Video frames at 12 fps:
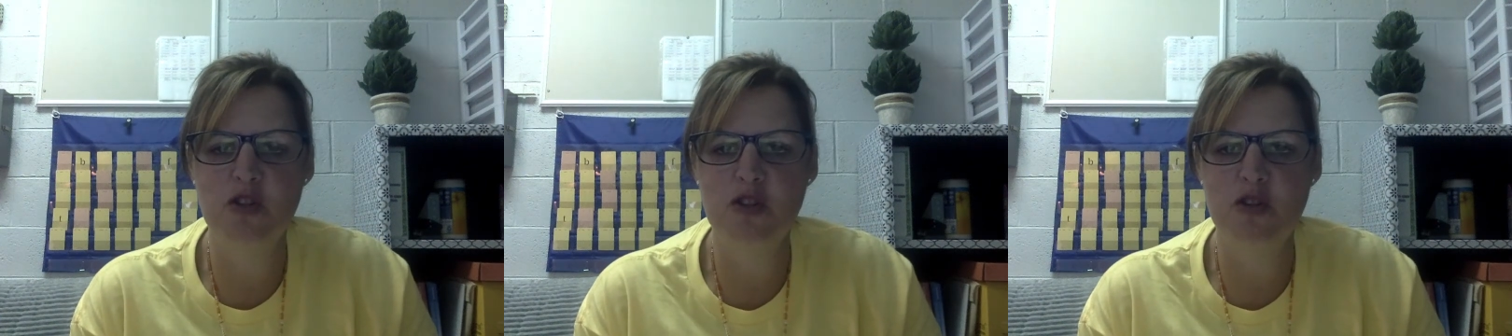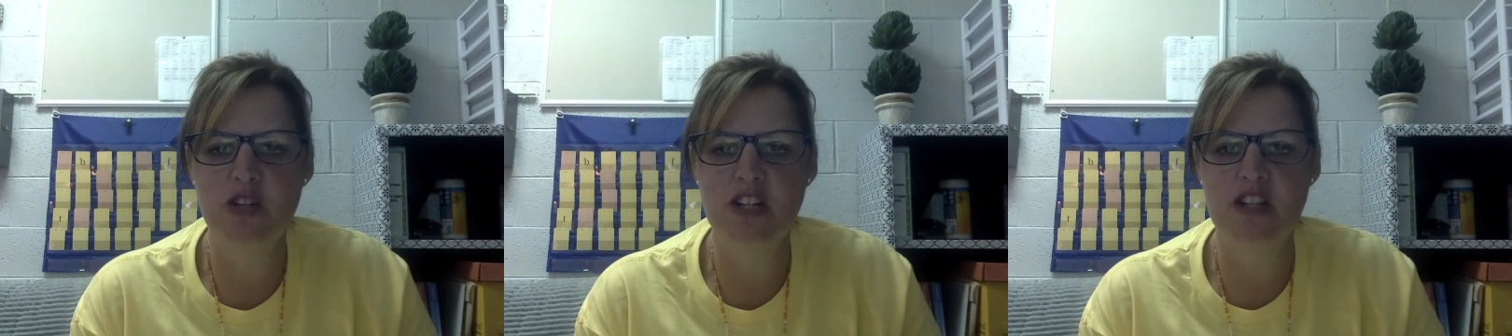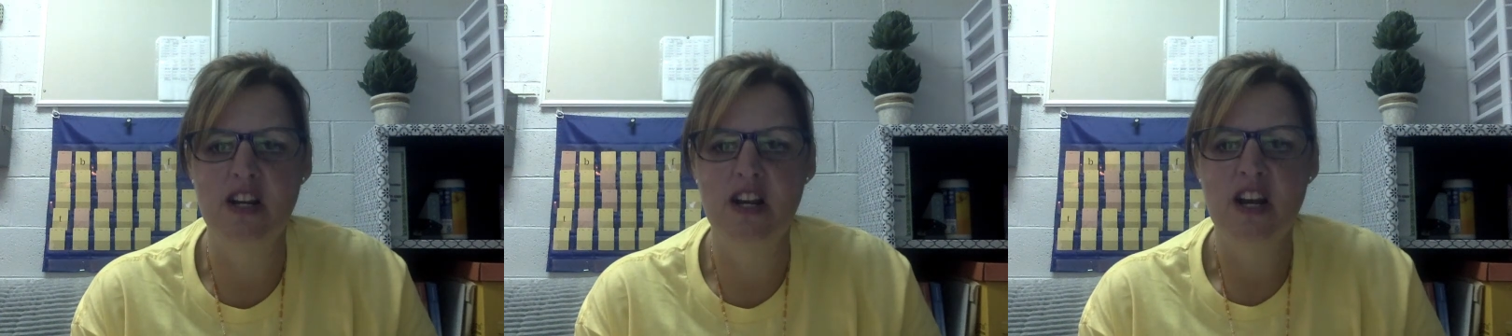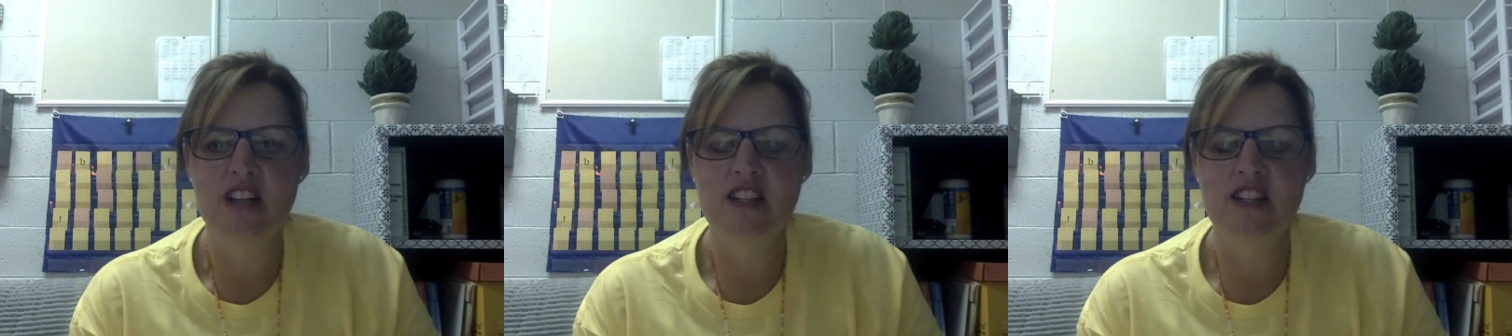You could
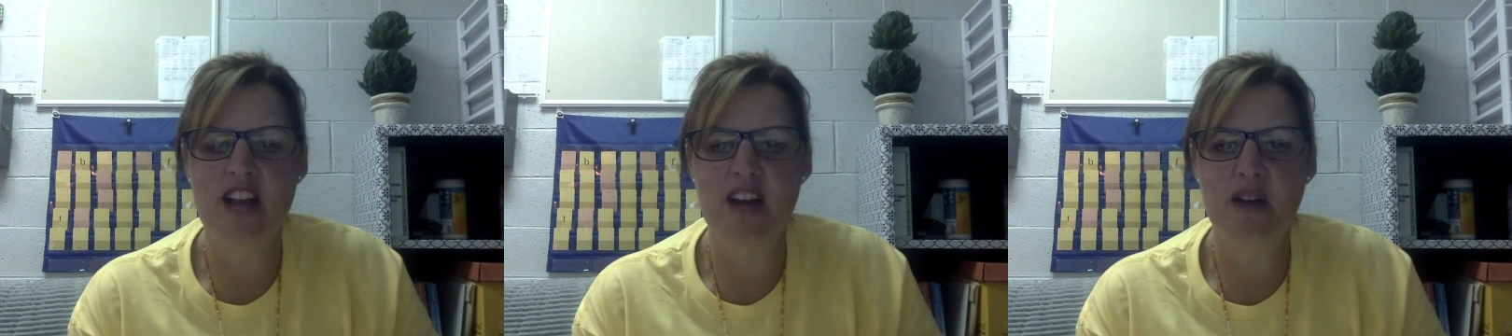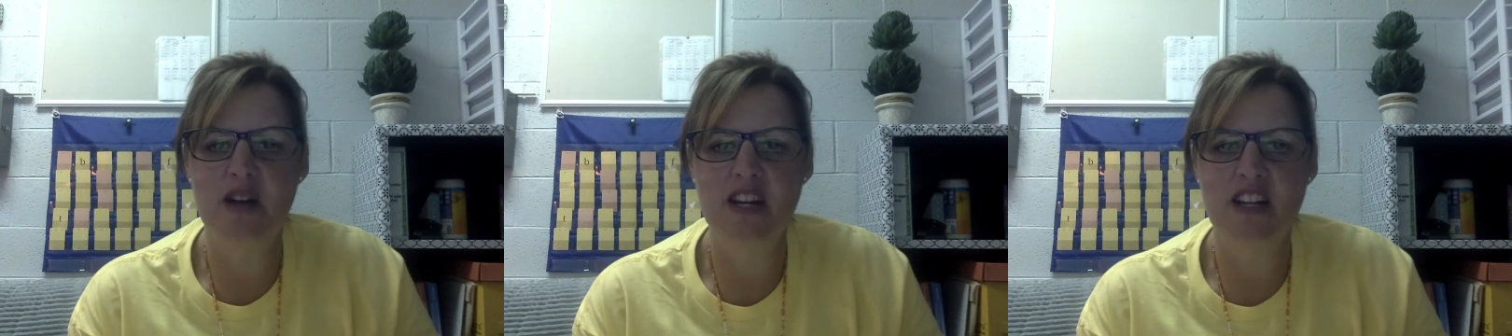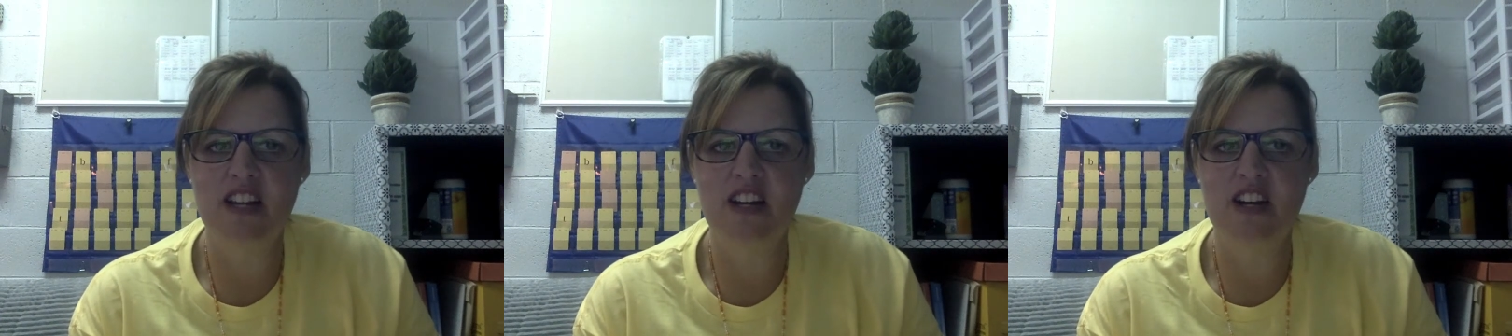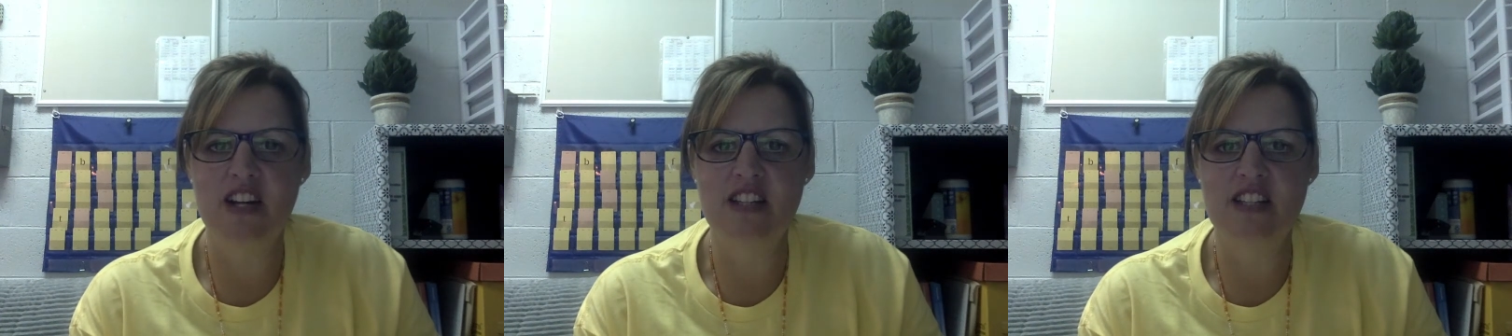skywrite a
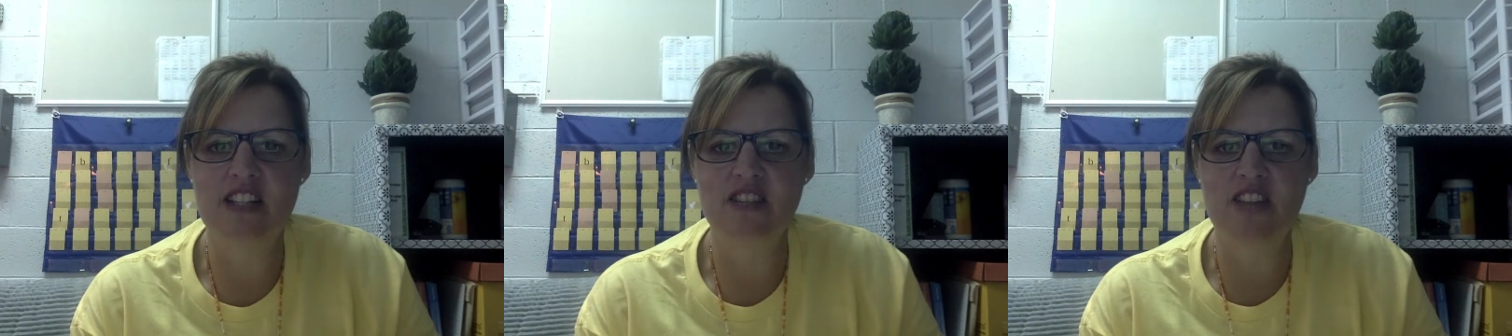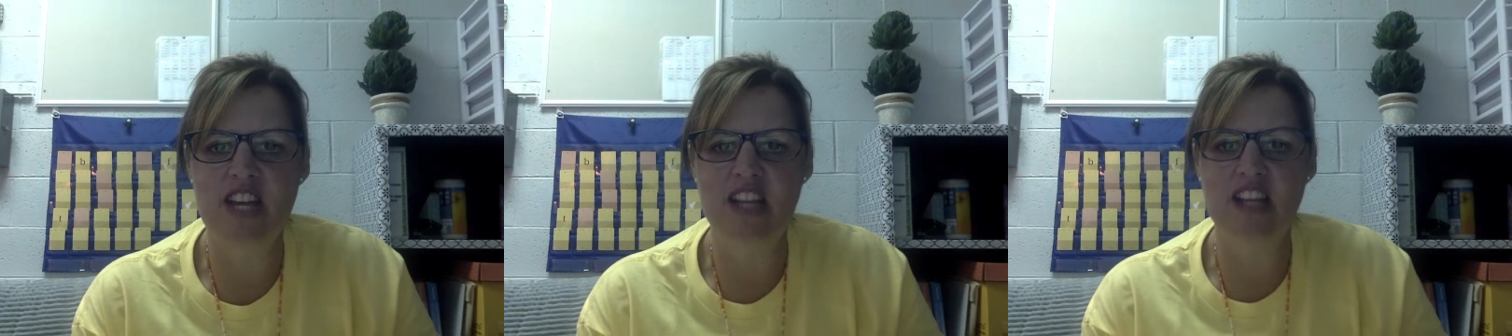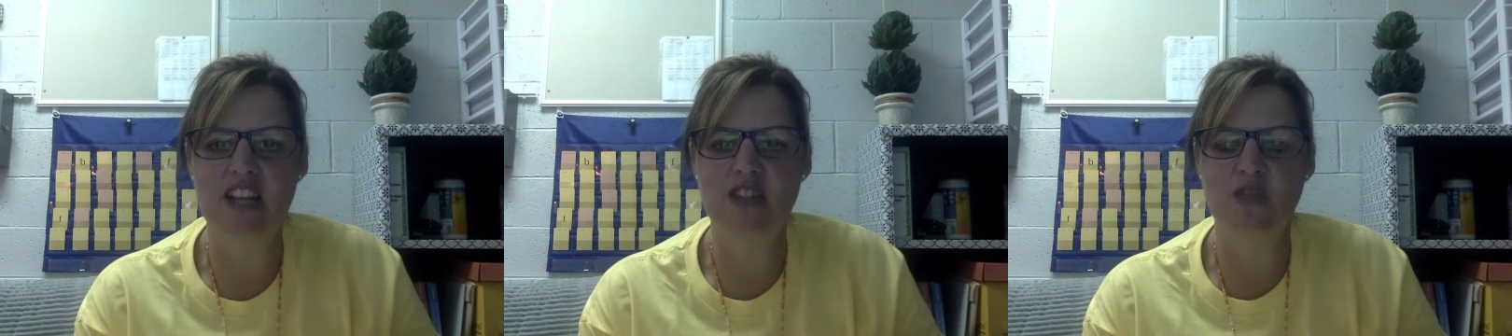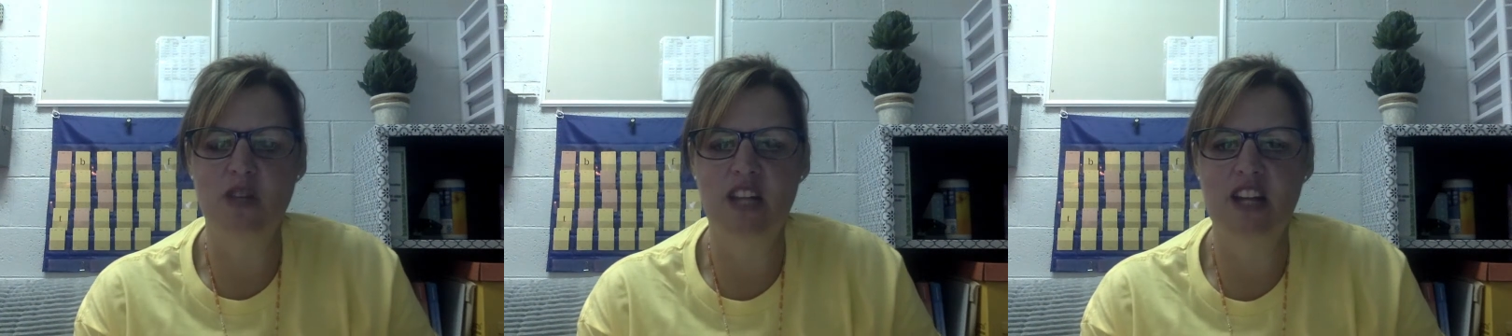letter and see if they can
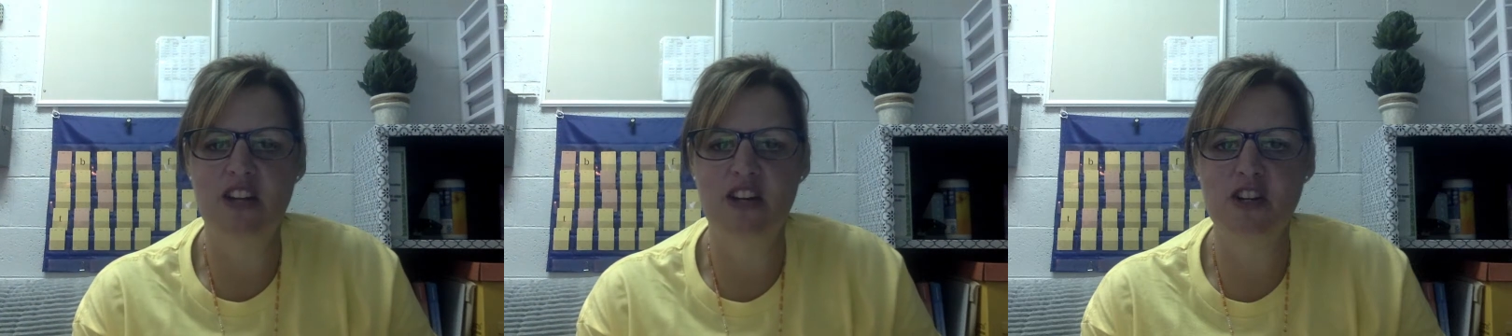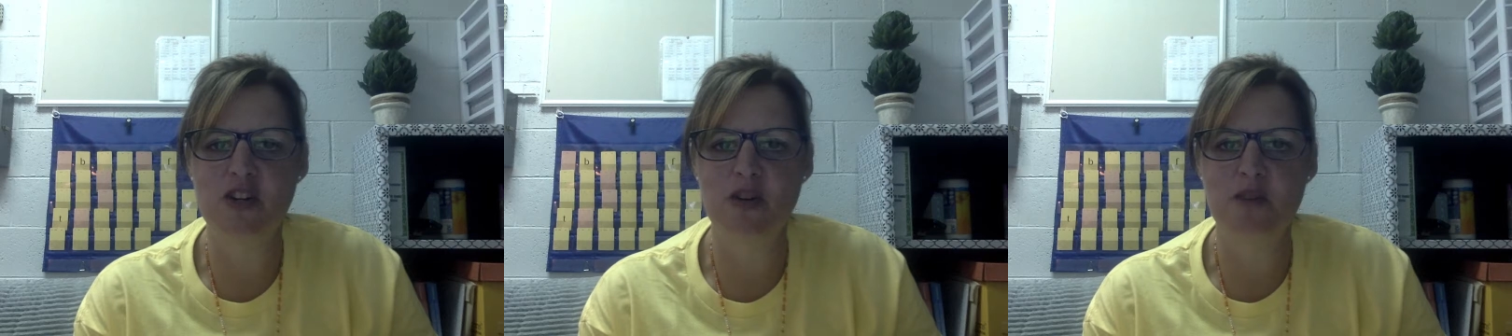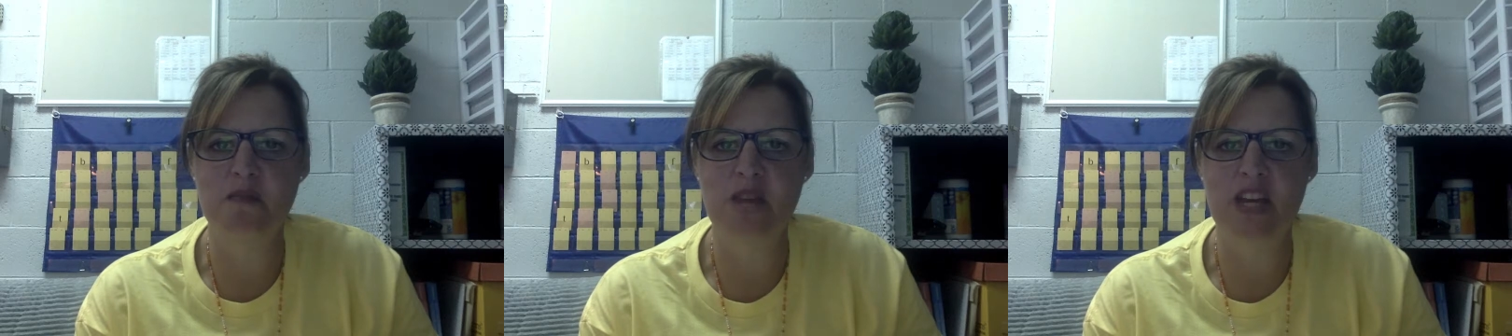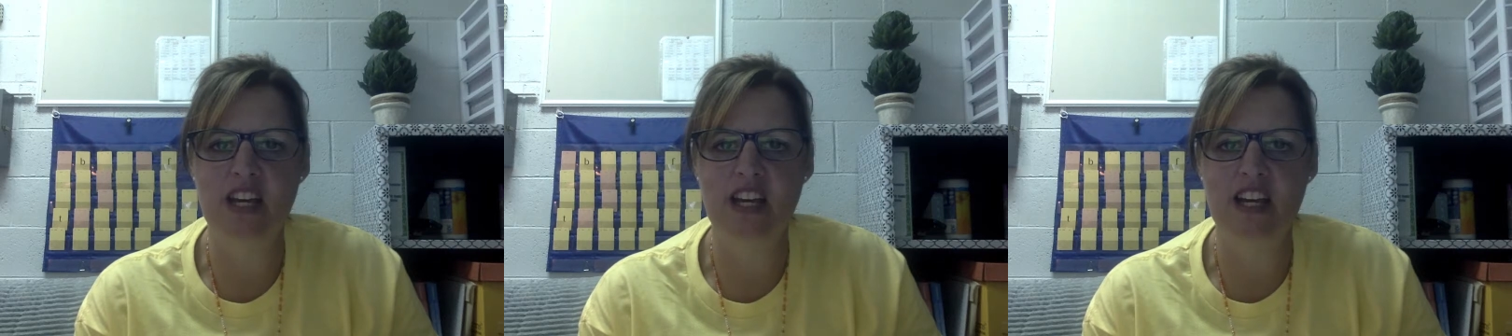guess what letter you're
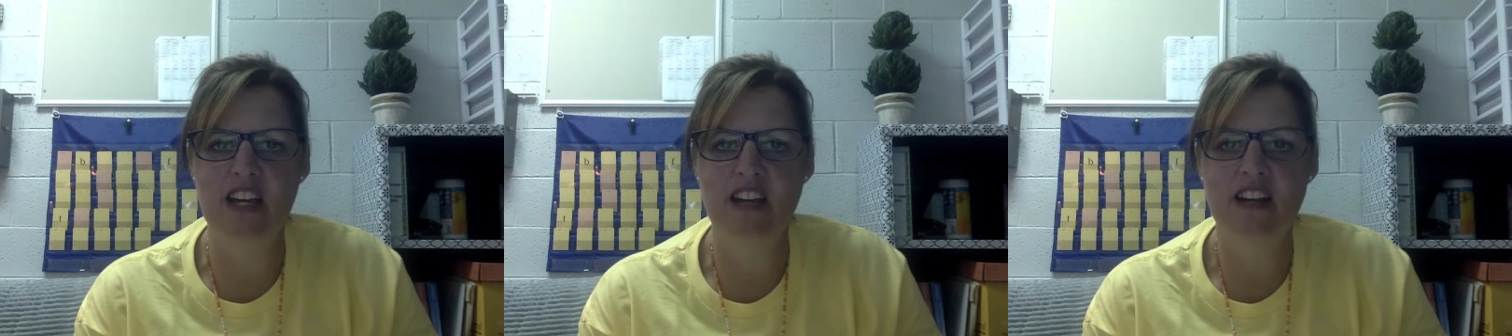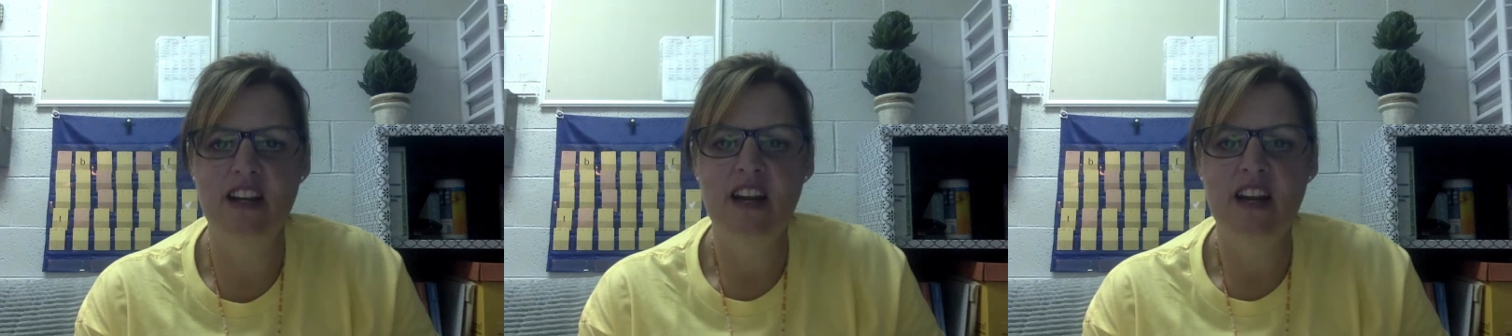making.